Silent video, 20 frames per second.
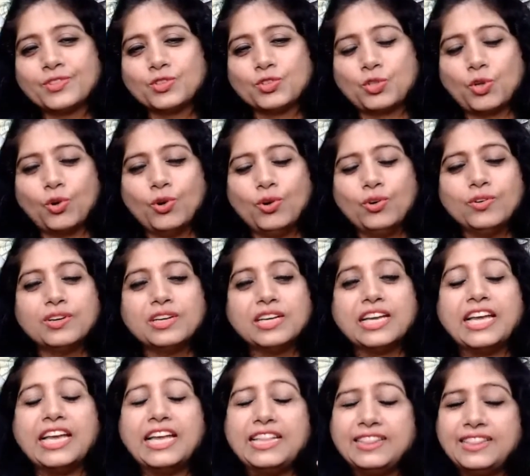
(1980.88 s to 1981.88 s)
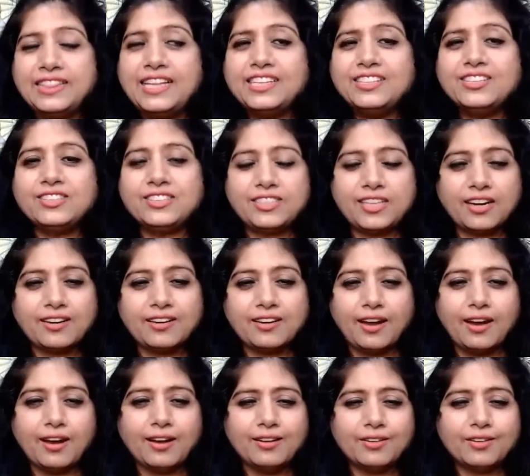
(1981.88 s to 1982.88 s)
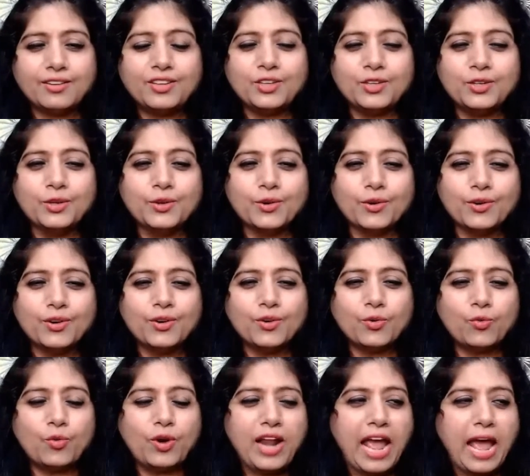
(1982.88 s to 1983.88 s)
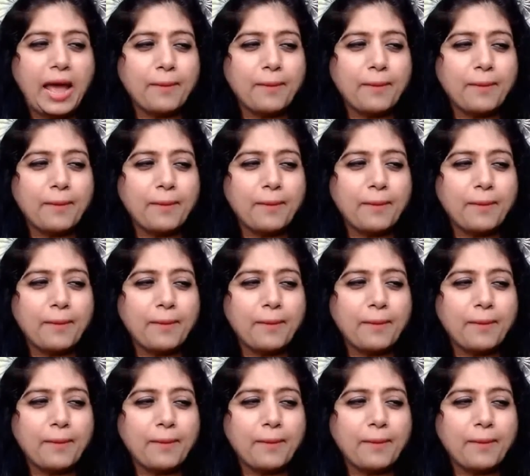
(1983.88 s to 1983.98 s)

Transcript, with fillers: So, in this chakra, you know, what